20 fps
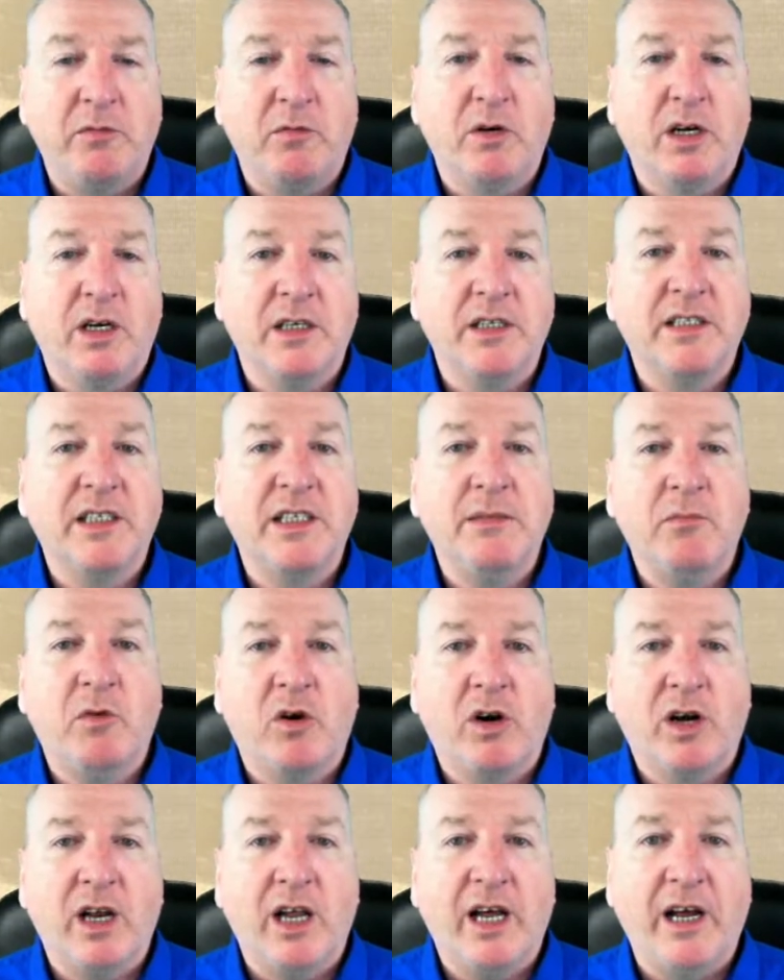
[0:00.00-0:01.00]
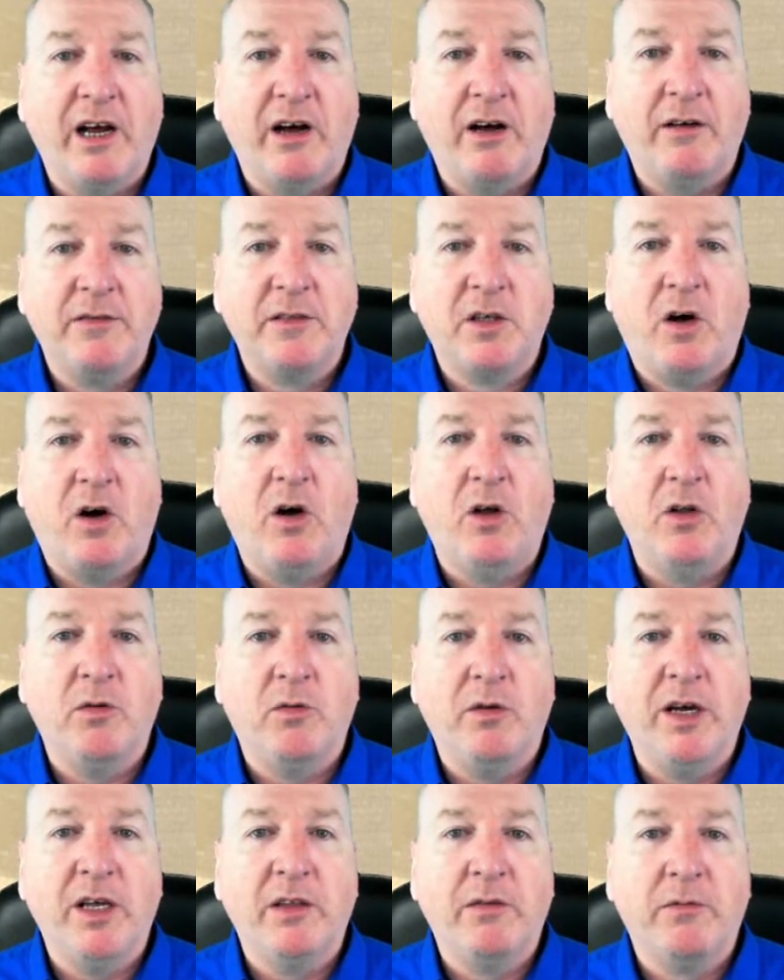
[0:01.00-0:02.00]
We're going to see more layoffs all the
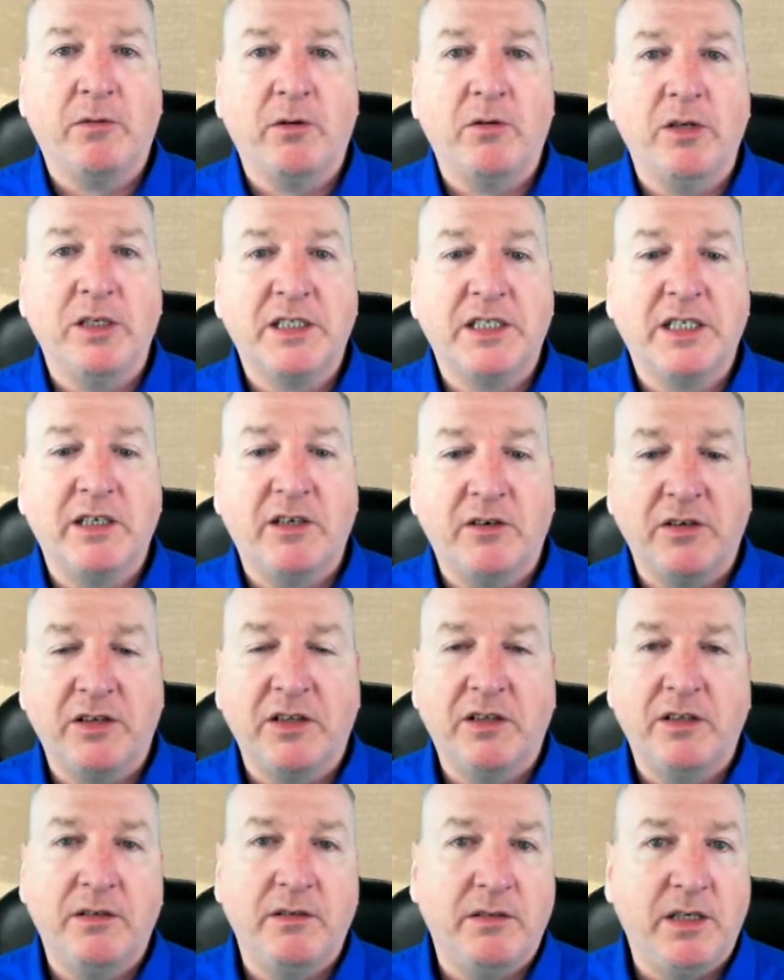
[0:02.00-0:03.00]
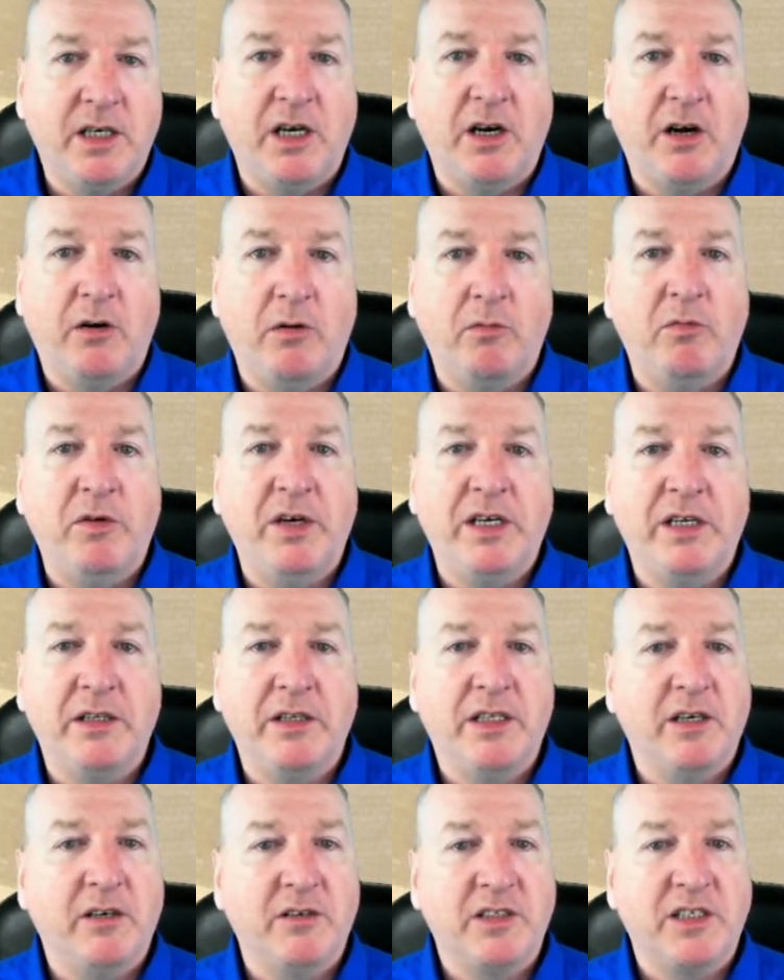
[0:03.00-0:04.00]
way through until, you know,
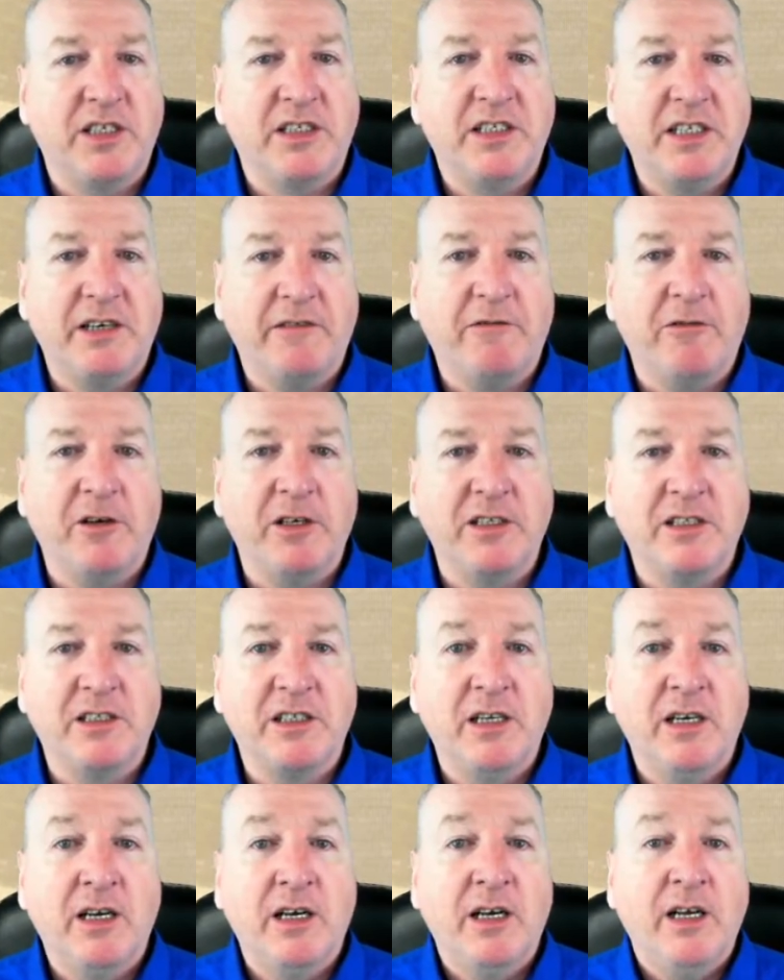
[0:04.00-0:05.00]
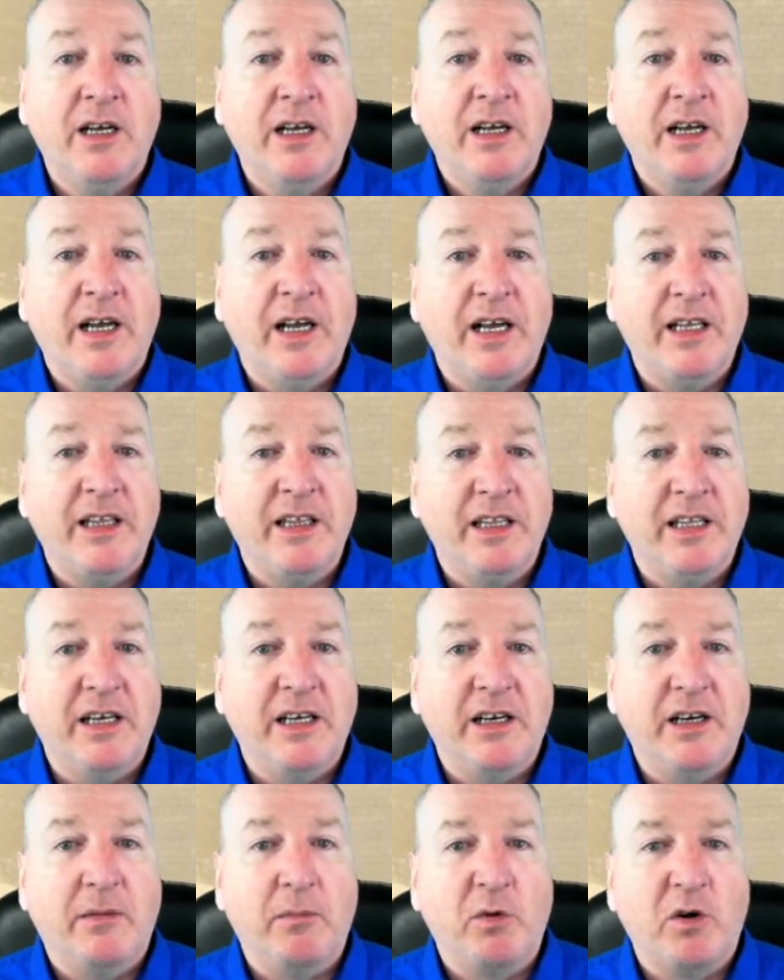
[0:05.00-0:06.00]
there's a difference in the
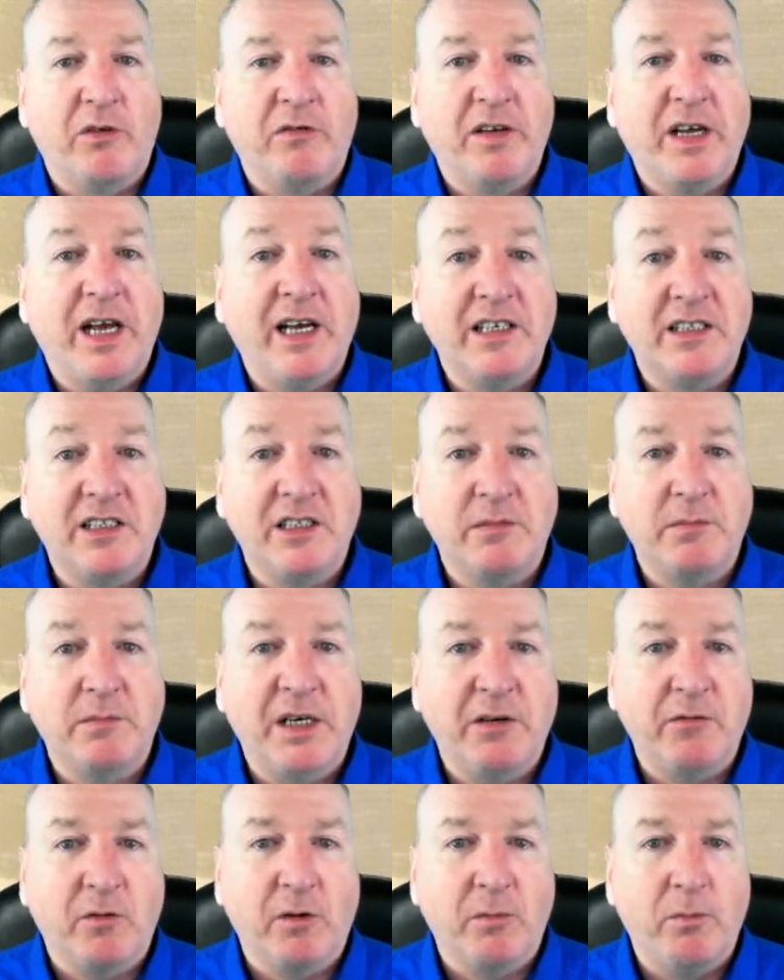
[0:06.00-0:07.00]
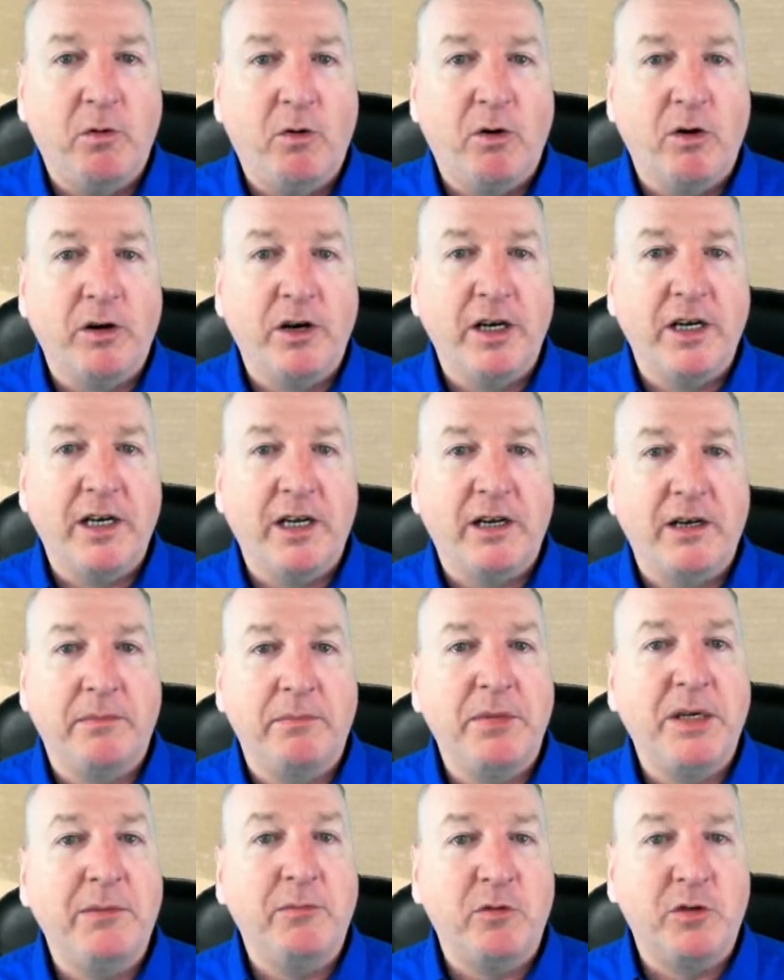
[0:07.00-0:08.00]
number of cases being reported
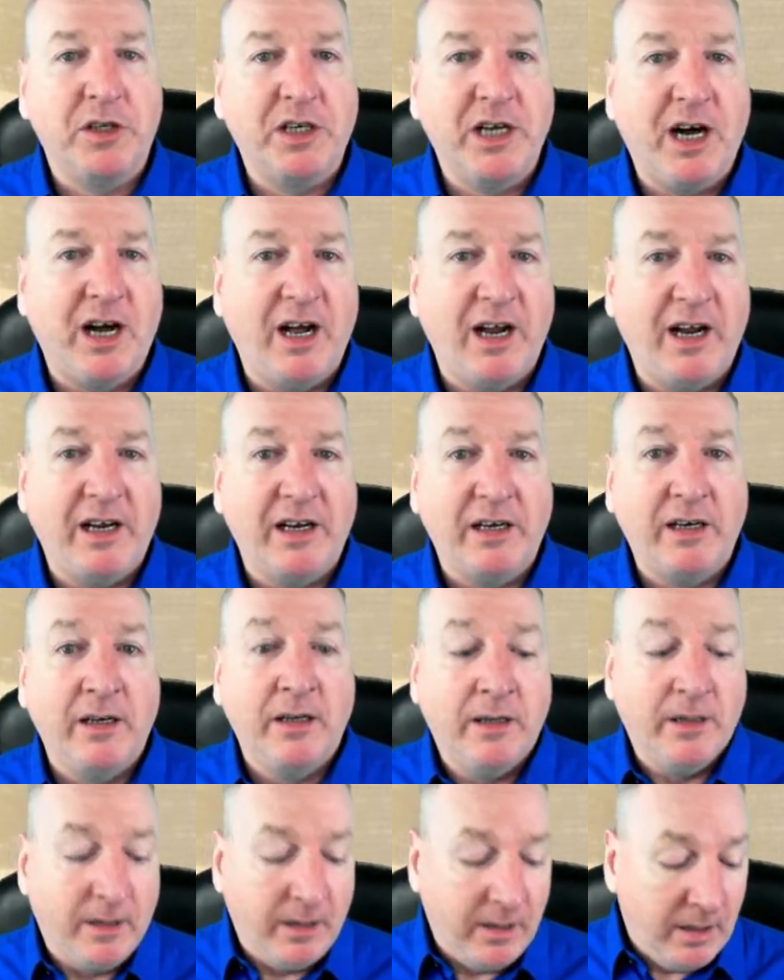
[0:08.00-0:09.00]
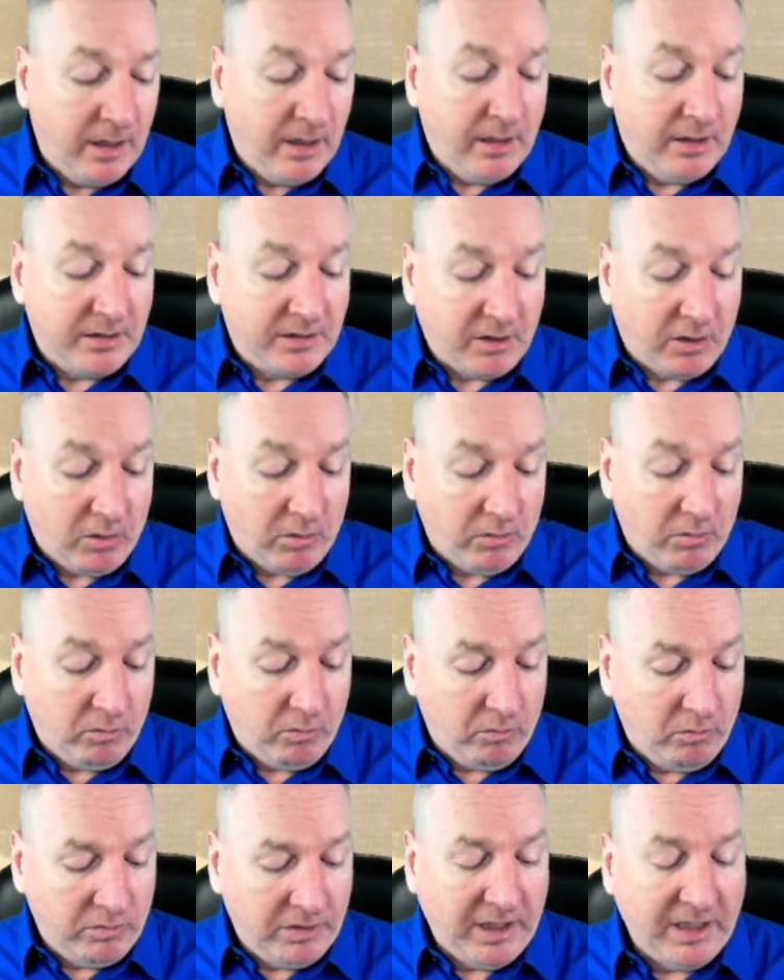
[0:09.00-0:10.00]
and people dying. So
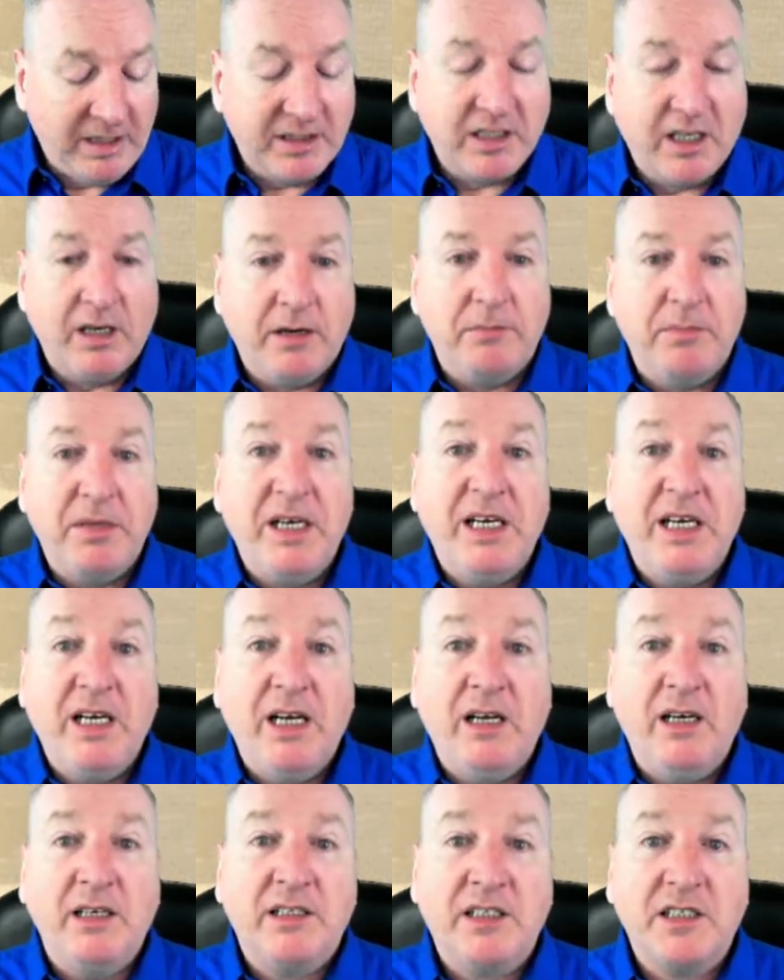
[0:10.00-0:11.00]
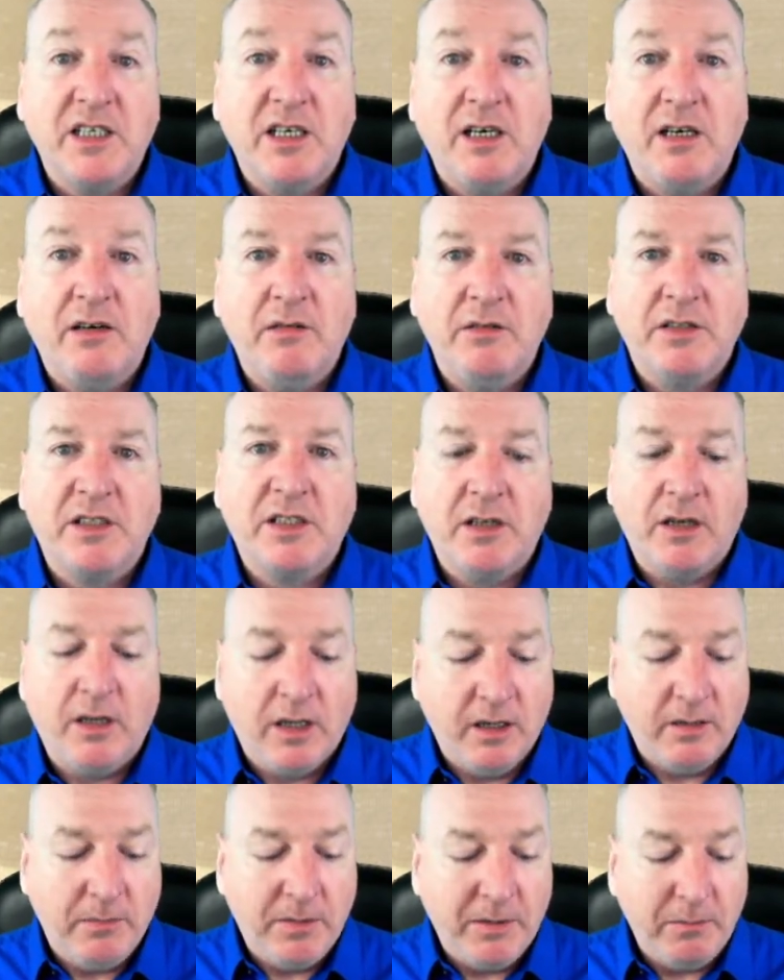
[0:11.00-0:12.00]
that's going to be still a
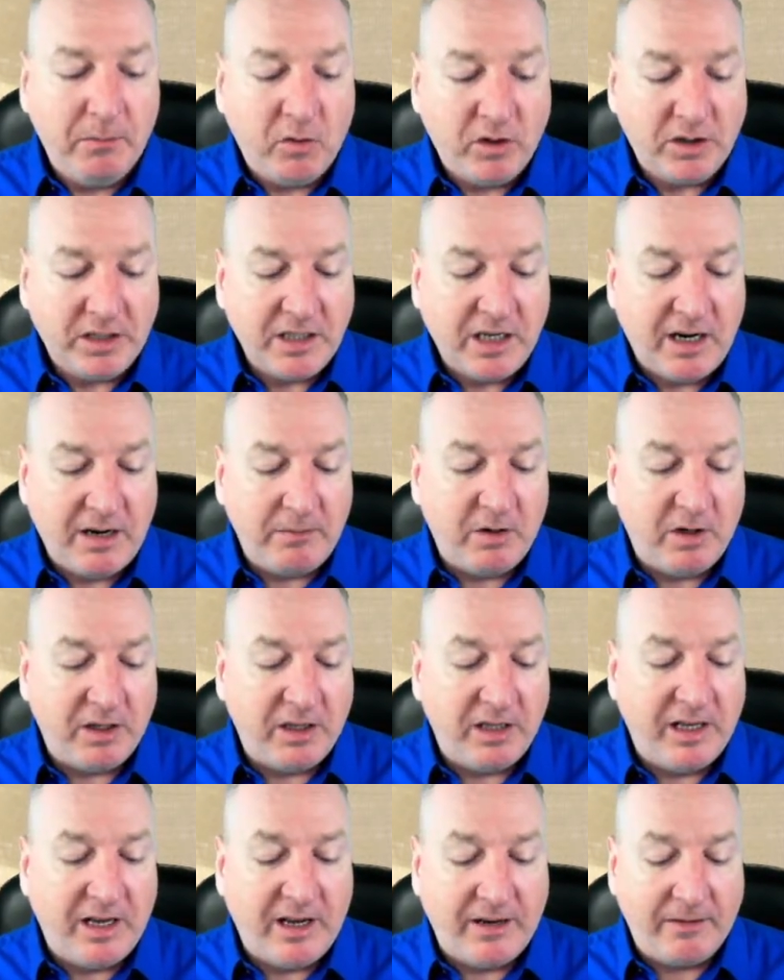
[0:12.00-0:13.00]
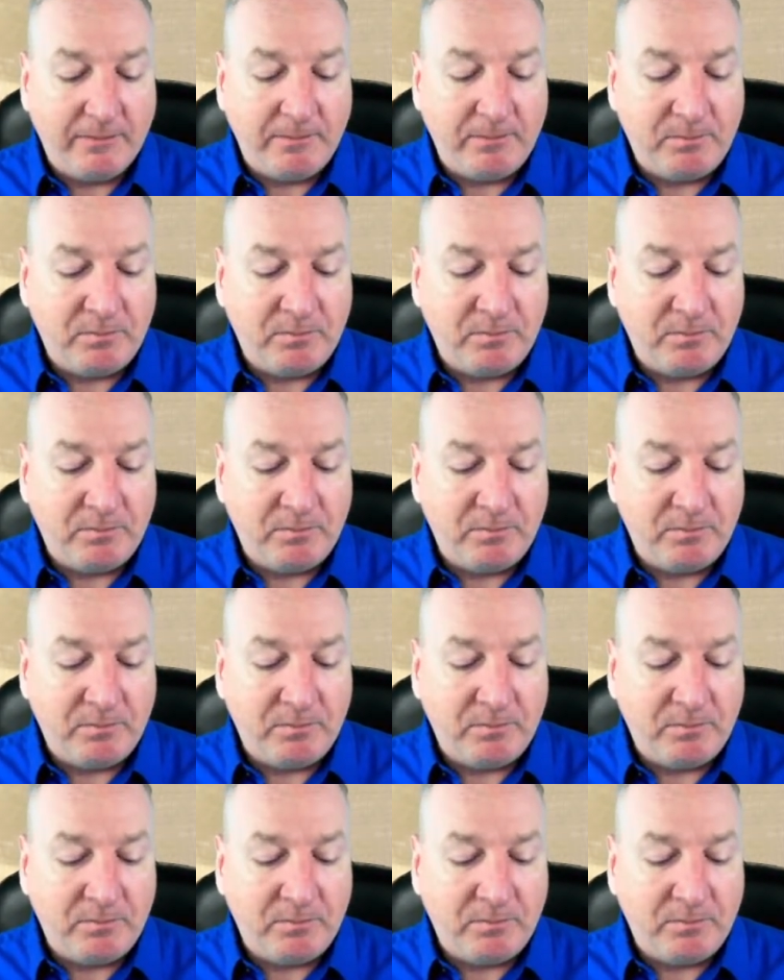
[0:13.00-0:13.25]
little bit more time on that.